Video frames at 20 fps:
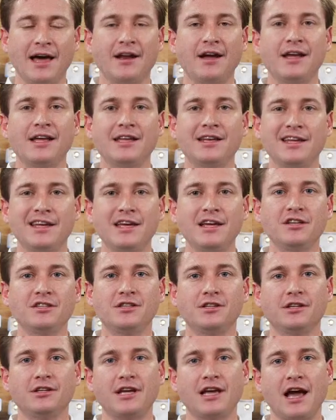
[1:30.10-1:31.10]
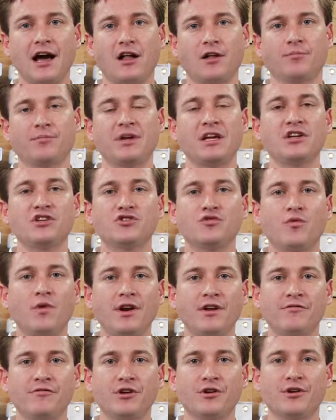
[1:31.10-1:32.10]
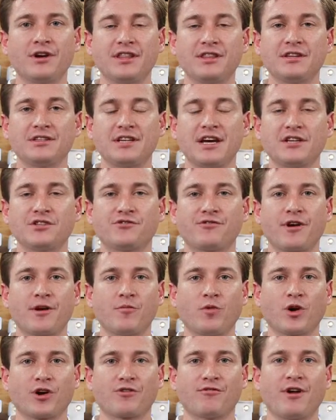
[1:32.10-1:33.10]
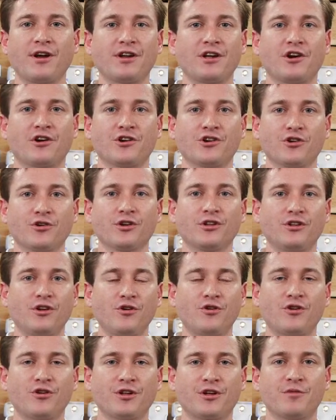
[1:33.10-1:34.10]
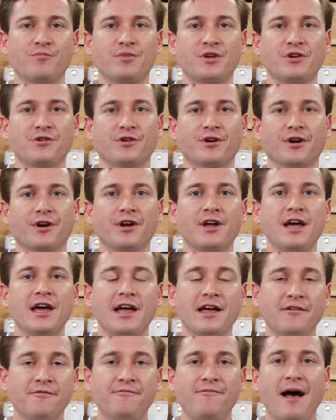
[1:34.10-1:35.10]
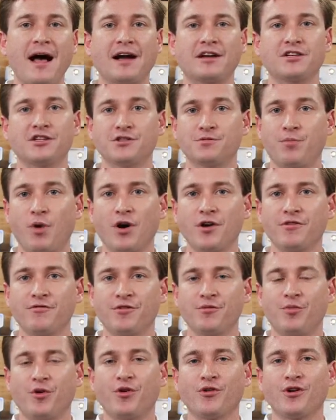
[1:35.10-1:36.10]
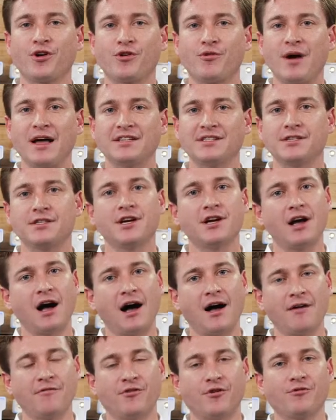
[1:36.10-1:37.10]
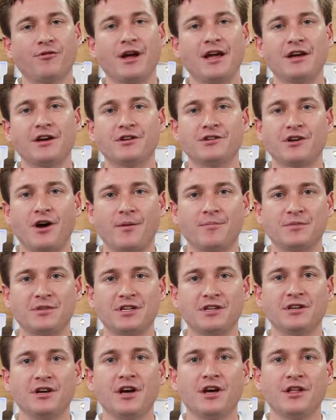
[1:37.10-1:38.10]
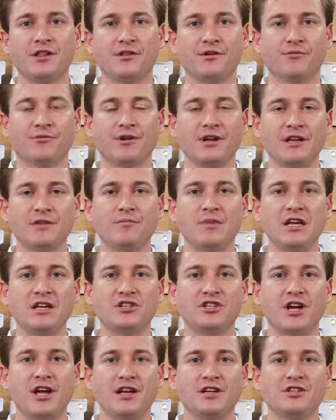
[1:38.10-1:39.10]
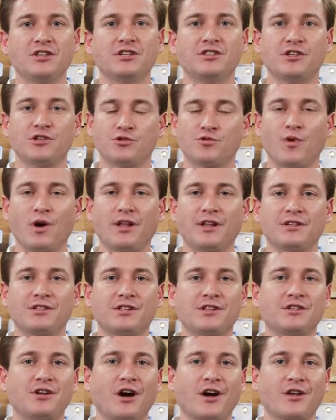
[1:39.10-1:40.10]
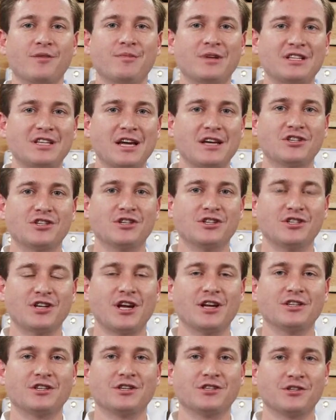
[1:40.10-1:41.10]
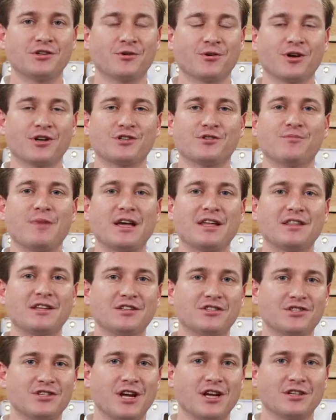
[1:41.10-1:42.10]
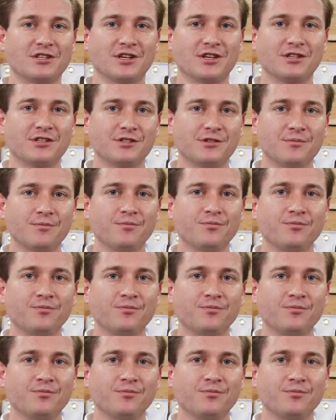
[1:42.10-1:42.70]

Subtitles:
and I can easily help each one of you get the test framework running on your local computer. In fact, as part of the pull request, I've already adopted the README changes as well as the documentation changes in order to make these changes.